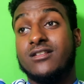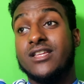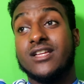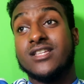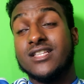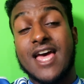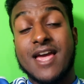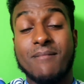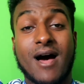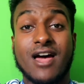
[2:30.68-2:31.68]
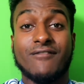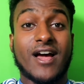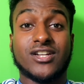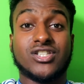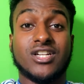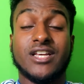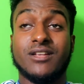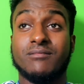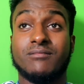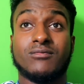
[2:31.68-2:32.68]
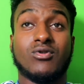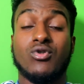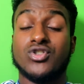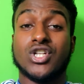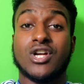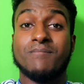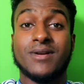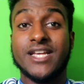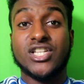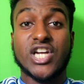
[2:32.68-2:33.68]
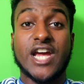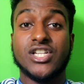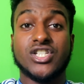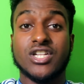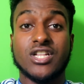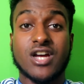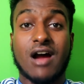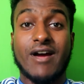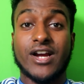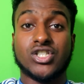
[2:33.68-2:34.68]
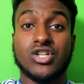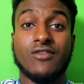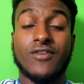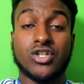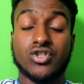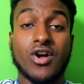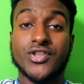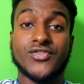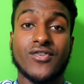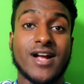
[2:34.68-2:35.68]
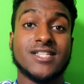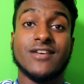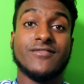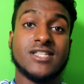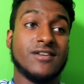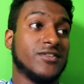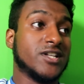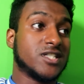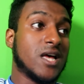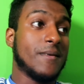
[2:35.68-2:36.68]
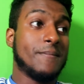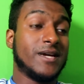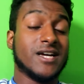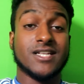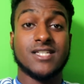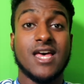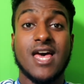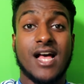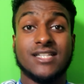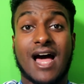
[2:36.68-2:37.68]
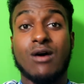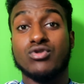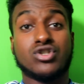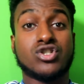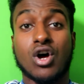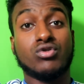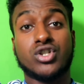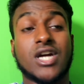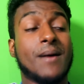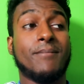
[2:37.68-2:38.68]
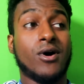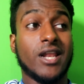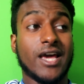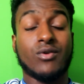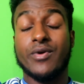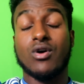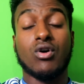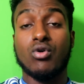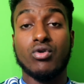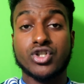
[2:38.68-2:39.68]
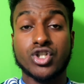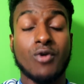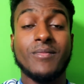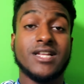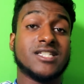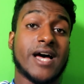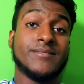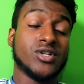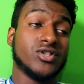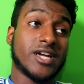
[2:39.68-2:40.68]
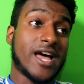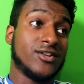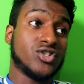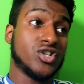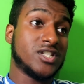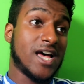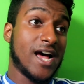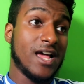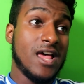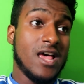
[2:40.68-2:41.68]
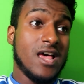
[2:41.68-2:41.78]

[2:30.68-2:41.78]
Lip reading: today might have actually caused a complete change in the direction of our transfer activity for the summer, because that was so shambolic. We got caught so many times on the counter-attack.